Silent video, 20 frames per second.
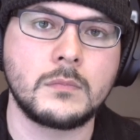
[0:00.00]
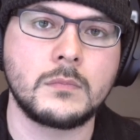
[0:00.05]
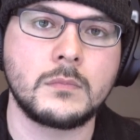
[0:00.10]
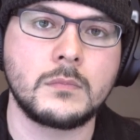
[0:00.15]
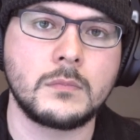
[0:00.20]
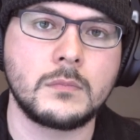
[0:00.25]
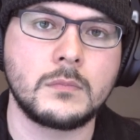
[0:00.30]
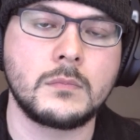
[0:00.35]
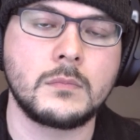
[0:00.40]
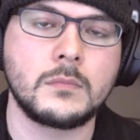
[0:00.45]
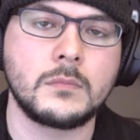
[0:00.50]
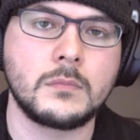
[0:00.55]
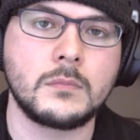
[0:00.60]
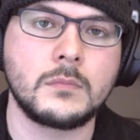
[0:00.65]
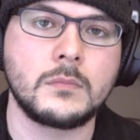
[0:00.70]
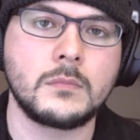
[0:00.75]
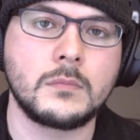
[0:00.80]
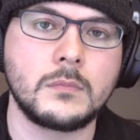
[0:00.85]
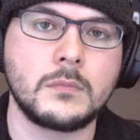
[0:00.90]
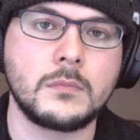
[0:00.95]

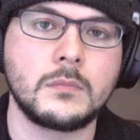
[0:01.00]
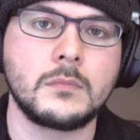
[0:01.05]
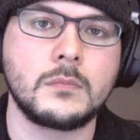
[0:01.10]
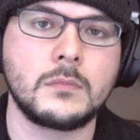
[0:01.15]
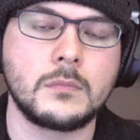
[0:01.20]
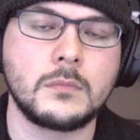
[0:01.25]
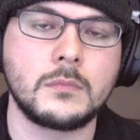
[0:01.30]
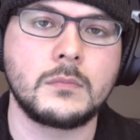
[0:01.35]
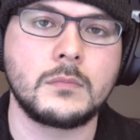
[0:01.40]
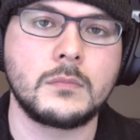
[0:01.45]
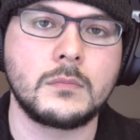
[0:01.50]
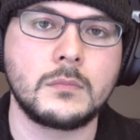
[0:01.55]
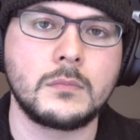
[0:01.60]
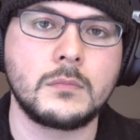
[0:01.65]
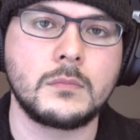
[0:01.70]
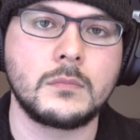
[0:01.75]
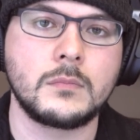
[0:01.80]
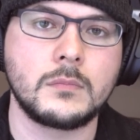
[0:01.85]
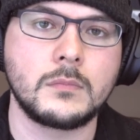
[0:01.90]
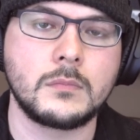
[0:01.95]

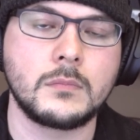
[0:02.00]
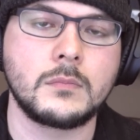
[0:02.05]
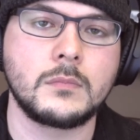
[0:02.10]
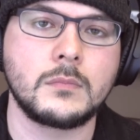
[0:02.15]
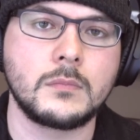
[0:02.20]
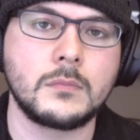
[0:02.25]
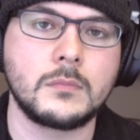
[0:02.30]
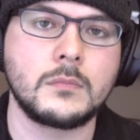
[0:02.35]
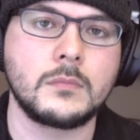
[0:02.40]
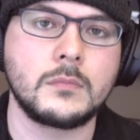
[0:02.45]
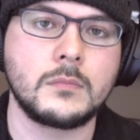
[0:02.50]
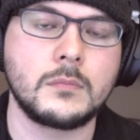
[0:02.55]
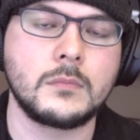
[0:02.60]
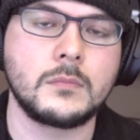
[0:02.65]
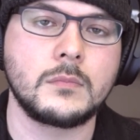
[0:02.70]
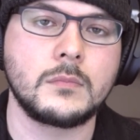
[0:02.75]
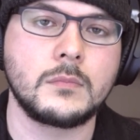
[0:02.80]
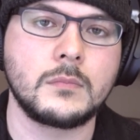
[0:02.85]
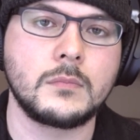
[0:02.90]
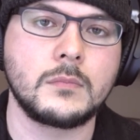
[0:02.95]

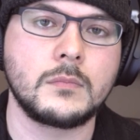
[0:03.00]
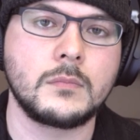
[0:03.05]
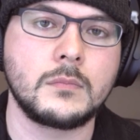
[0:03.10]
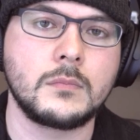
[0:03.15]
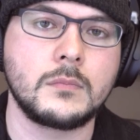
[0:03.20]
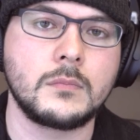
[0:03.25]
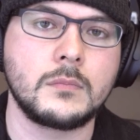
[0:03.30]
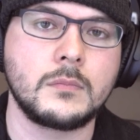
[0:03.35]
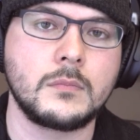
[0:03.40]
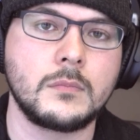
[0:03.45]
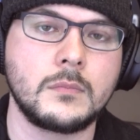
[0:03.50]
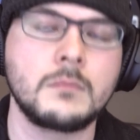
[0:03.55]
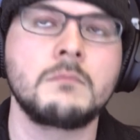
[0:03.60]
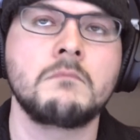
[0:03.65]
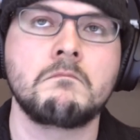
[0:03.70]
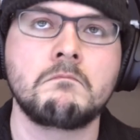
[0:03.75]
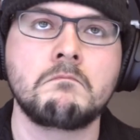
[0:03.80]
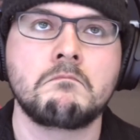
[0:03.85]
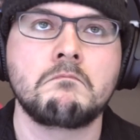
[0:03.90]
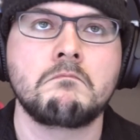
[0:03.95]

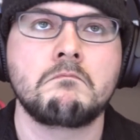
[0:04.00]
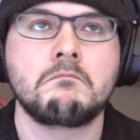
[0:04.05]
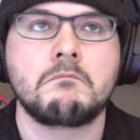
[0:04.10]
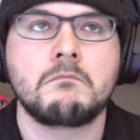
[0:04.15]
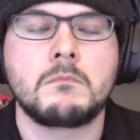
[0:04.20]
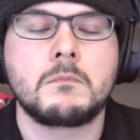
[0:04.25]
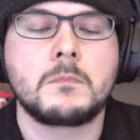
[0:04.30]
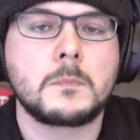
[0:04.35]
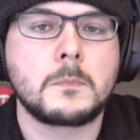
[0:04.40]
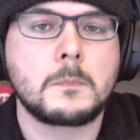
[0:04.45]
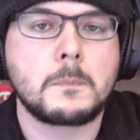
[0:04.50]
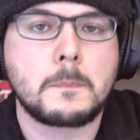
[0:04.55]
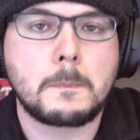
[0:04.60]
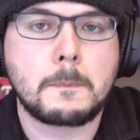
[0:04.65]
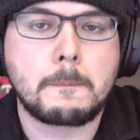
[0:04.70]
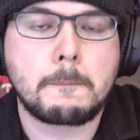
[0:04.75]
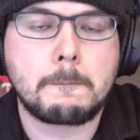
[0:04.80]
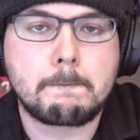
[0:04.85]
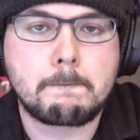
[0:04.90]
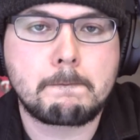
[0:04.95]

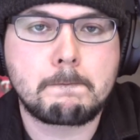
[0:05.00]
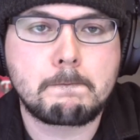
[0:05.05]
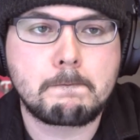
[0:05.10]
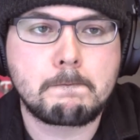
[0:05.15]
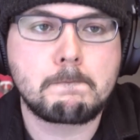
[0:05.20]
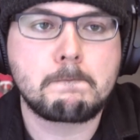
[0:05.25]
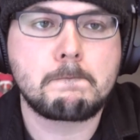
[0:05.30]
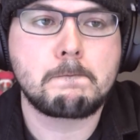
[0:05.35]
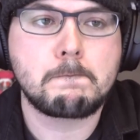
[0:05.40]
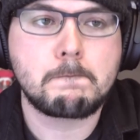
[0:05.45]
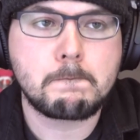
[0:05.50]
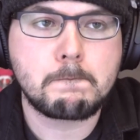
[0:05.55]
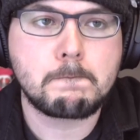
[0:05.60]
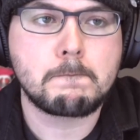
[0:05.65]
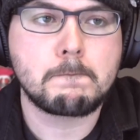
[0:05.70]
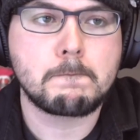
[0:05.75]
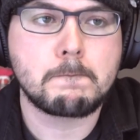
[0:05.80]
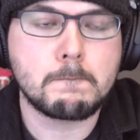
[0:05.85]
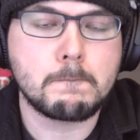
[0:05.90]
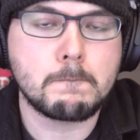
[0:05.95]

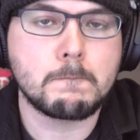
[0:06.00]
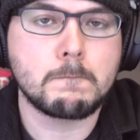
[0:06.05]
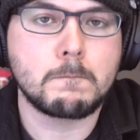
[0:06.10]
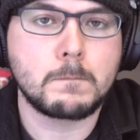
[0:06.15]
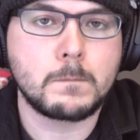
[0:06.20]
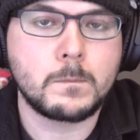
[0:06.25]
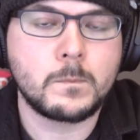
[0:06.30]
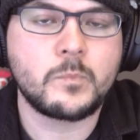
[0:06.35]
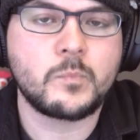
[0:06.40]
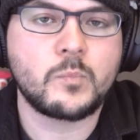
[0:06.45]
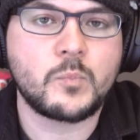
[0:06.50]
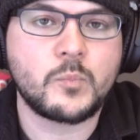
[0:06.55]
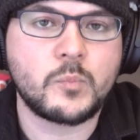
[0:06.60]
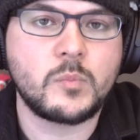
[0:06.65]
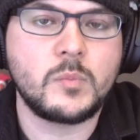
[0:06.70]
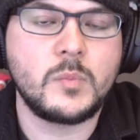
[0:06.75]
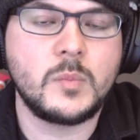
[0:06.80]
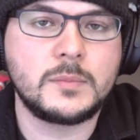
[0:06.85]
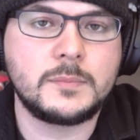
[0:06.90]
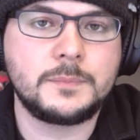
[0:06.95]

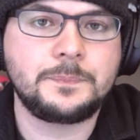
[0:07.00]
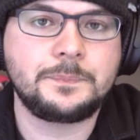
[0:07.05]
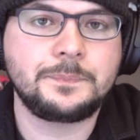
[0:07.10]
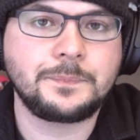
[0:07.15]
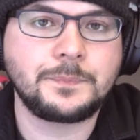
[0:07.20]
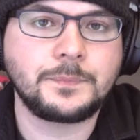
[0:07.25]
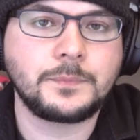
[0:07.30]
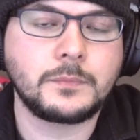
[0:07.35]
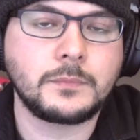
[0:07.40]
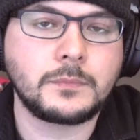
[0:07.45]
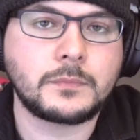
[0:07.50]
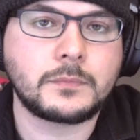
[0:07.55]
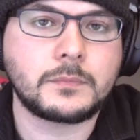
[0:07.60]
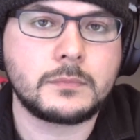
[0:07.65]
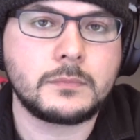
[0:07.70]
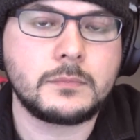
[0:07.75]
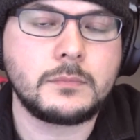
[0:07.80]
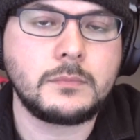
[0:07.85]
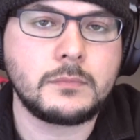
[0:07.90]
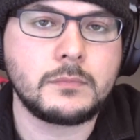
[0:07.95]
No words are spoken by the person on screen.